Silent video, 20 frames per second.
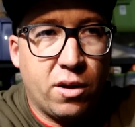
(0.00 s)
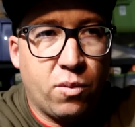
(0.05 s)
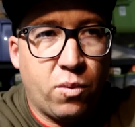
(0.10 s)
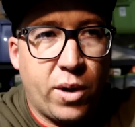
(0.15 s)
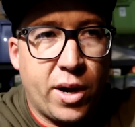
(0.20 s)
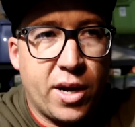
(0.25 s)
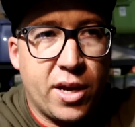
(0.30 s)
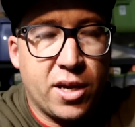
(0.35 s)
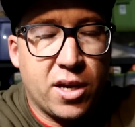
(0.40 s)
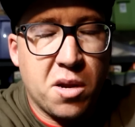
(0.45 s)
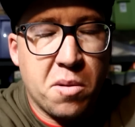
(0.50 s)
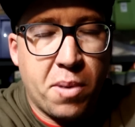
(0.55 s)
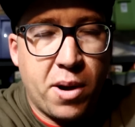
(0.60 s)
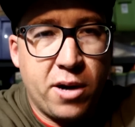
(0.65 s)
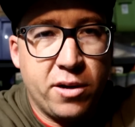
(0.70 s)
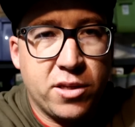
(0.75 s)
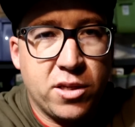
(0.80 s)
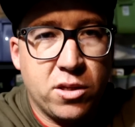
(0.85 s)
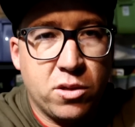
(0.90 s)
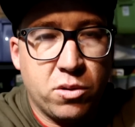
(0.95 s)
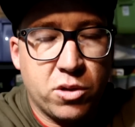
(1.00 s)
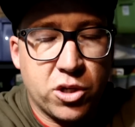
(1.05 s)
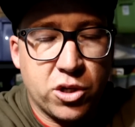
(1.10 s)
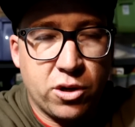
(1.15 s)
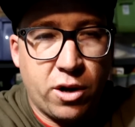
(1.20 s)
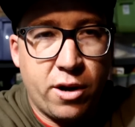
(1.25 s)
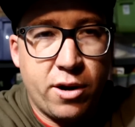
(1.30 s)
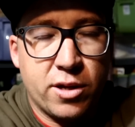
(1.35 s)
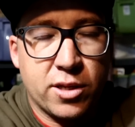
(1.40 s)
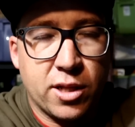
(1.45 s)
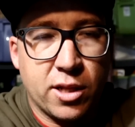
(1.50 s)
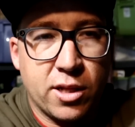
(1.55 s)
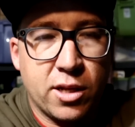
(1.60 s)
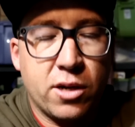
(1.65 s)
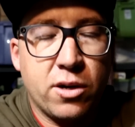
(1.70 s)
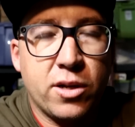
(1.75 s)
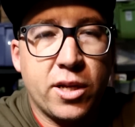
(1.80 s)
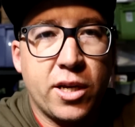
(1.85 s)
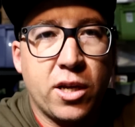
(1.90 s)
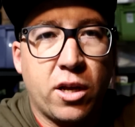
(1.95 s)
when in comparison to Australia, it's
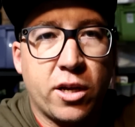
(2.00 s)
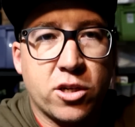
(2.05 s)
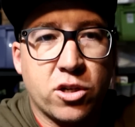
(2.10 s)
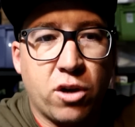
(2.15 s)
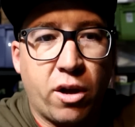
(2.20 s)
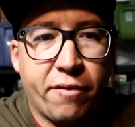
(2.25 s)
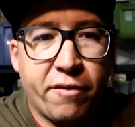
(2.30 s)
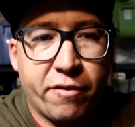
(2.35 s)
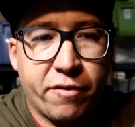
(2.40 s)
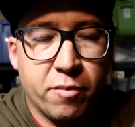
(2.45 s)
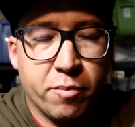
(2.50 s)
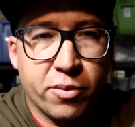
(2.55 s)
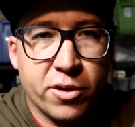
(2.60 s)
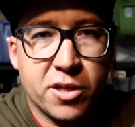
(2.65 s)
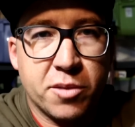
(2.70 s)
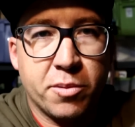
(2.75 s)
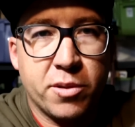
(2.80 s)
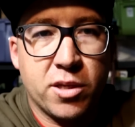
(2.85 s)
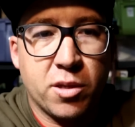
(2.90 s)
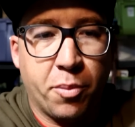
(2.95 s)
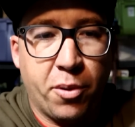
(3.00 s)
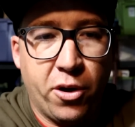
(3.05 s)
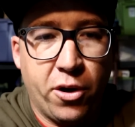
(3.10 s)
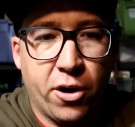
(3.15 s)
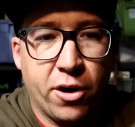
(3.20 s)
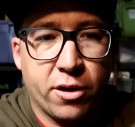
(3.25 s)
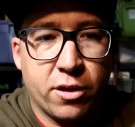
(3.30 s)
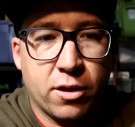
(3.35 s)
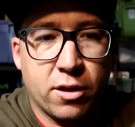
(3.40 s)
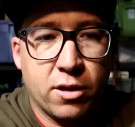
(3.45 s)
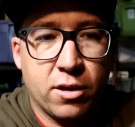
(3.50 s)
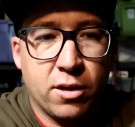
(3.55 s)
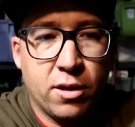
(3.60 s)
literally like driving from Brisbane to Perth.